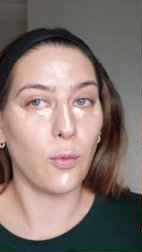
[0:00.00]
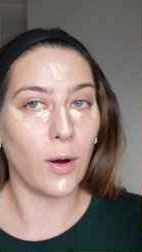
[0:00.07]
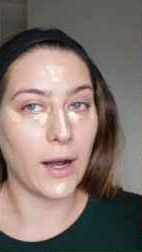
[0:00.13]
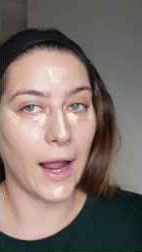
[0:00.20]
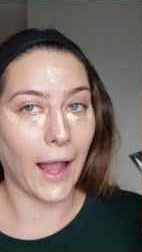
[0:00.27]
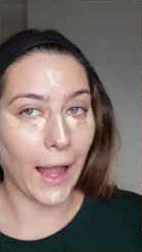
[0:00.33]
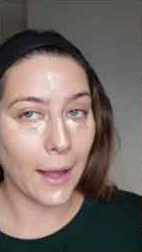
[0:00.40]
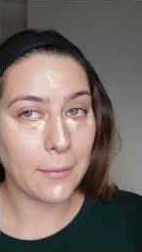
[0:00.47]
What
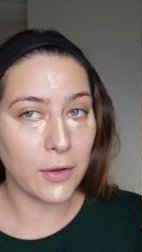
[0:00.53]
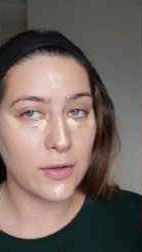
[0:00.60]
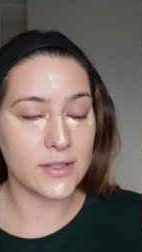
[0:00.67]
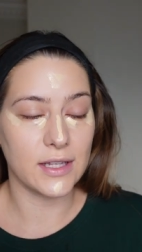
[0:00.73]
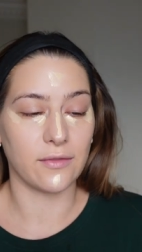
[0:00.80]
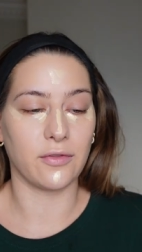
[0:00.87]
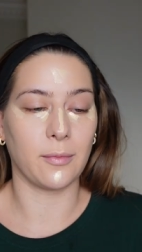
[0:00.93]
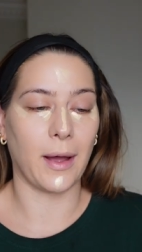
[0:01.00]
I am
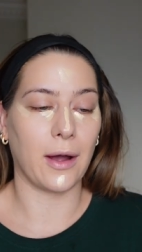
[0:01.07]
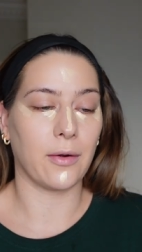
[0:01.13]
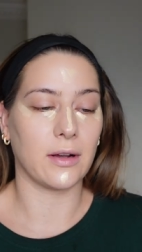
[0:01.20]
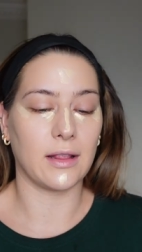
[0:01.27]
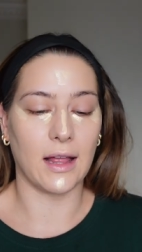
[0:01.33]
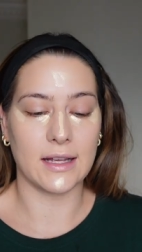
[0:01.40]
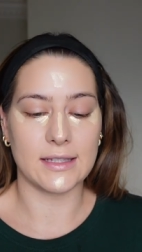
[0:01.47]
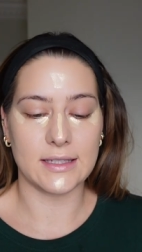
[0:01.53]
using from
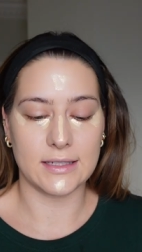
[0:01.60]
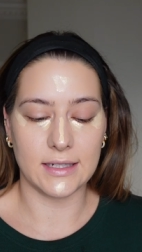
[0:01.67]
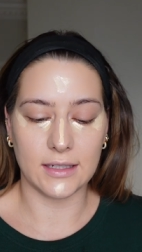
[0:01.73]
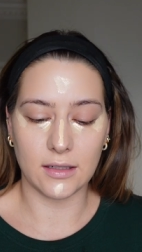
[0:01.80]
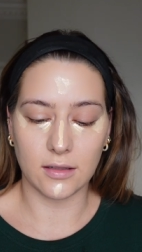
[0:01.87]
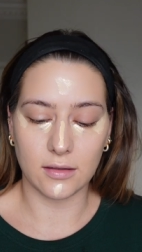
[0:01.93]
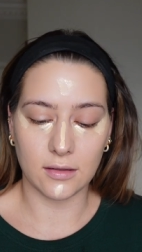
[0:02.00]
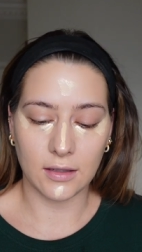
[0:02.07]
Hourglass
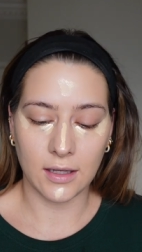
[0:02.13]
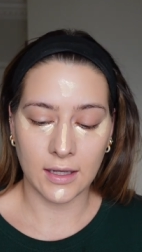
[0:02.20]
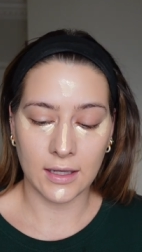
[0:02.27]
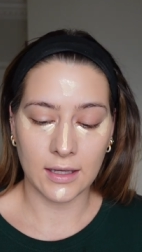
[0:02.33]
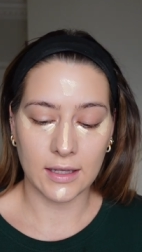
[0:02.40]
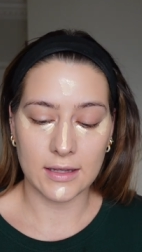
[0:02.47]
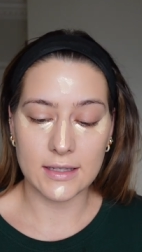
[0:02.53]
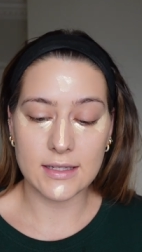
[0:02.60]
still,
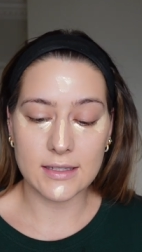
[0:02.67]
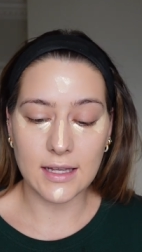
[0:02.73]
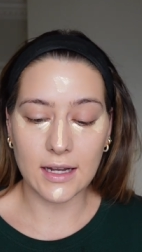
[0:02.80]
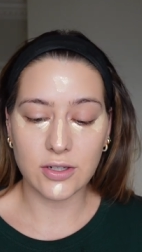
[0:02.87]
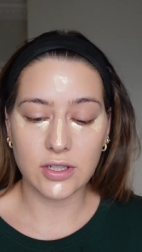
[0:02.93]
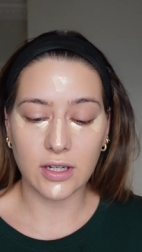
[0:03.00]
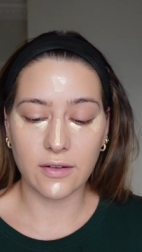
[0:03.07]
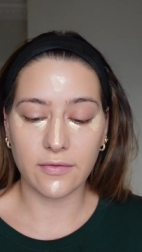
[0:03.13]
this is
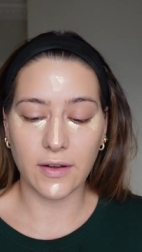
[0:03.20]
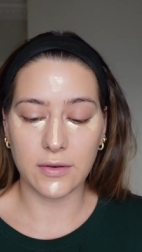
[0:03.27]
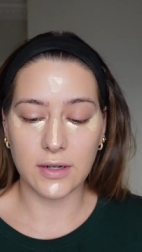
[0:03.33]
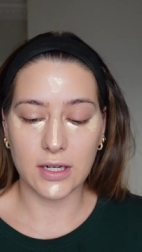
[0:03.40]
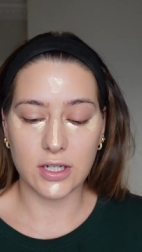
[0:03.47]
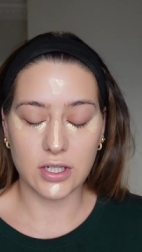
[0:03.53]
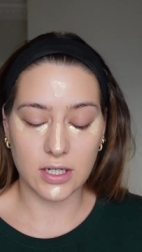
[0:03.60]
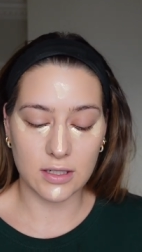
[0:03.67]
actually a
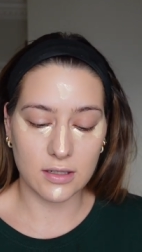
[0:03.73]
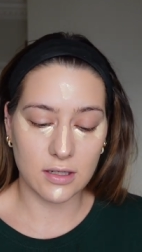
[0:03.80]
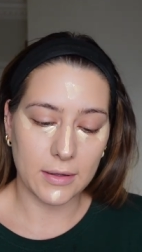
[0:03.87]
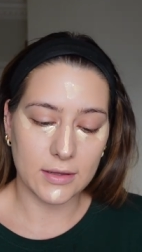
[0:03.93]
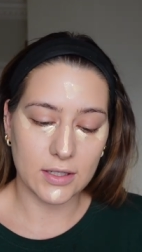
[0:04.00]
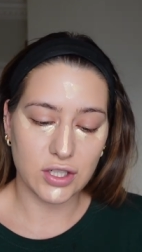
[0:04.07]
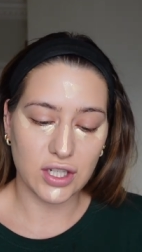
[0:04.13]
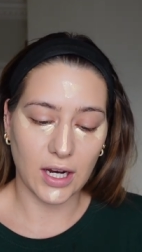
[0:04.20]
foundation
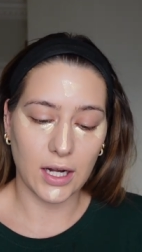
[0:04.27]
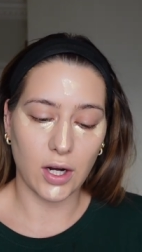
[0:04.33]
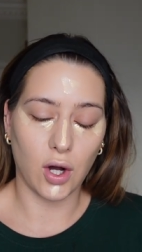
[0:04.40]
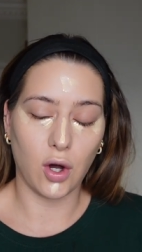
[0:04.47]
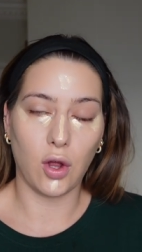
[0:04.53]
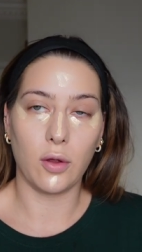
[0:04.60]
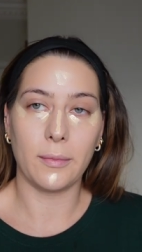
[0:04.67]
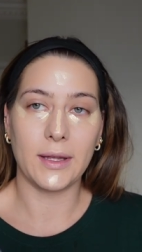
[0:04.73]
in the shade
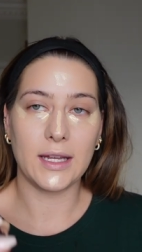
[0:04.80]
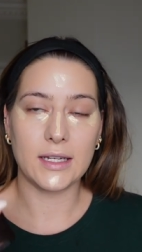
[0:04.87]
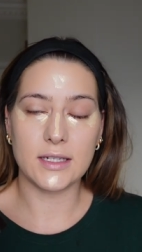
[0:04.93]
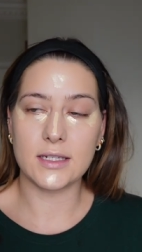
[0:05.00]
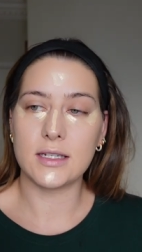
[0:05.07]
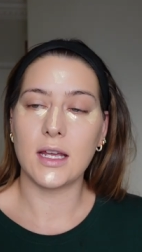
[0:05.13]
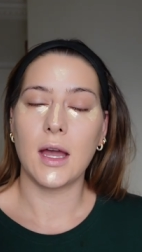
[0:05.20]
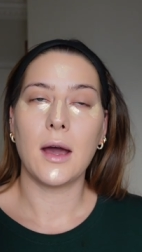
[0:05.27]

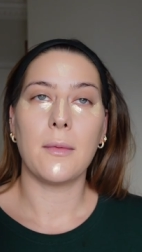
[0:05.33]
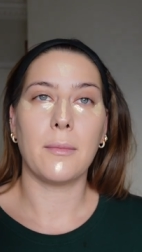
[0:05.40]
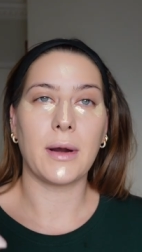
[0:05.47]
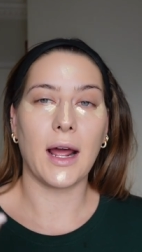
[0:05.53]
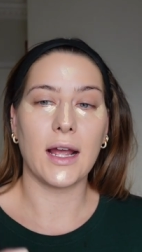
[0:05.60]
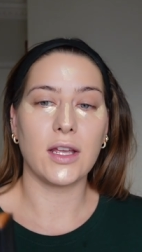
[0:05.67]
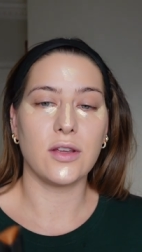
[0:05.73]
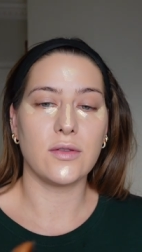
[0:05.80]
Almond, but
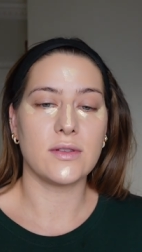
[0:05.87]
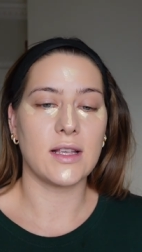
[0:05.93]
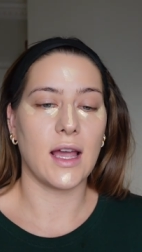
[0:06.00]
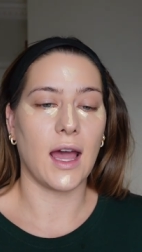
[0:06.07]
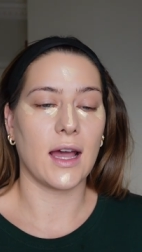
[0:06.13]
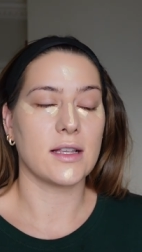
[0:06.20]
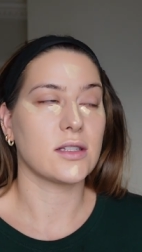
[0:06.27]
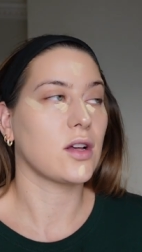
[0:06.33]
I use it
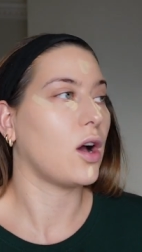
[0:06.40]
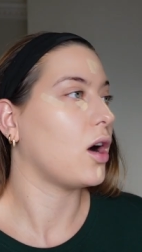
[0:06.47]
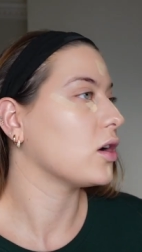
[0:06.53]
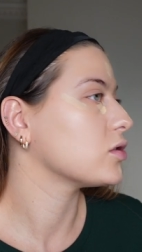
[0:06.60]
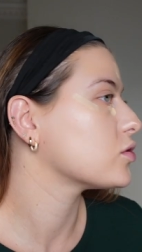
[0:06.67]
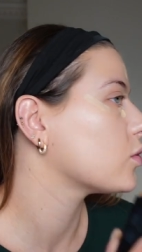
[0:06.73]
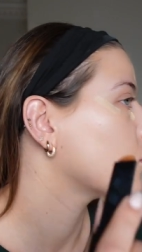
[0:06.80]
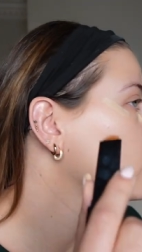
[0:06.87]
as
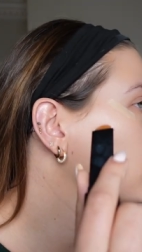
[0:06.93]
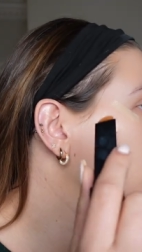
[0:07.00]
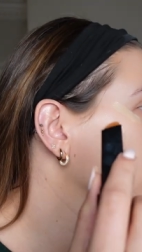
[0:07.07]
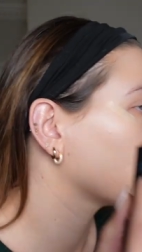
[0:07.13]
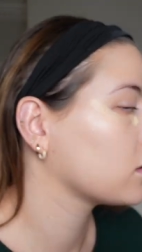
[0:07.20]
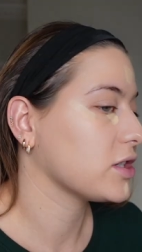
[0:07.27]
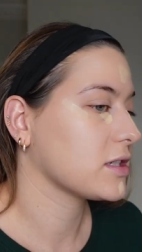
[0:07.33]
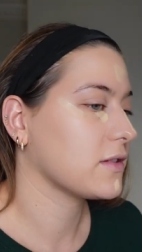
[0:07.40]

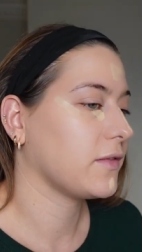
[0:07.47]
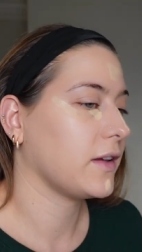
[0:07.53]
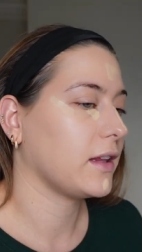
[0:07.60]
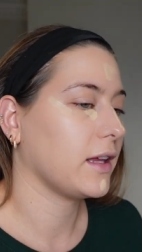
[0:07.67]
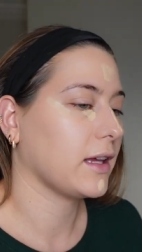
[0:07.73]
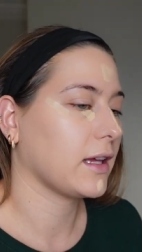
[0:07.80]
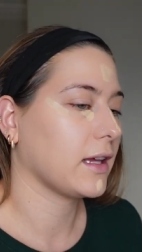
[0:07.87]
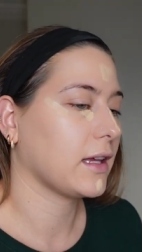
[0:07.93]
contour. Just feel
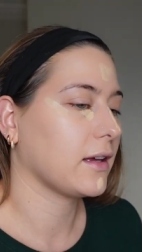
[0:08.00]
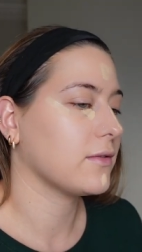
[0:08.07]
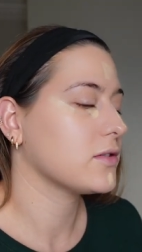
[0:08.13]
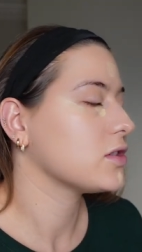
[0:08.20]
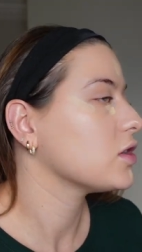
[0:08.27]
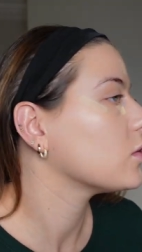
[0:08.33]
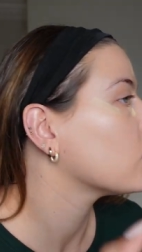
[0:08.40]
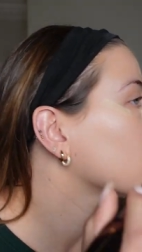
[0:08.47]
like it
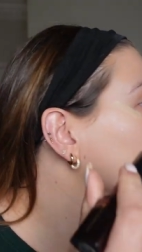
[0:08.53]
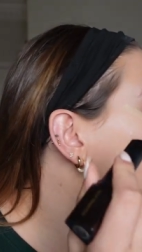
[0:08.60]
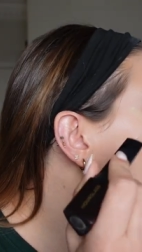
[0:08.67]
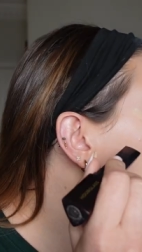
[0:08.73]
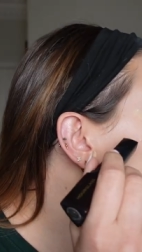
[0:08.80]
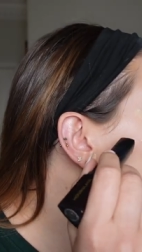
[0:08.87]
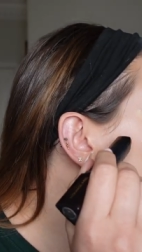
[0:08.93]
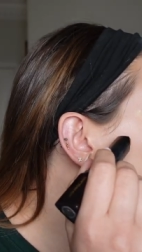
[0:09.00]
gives you a little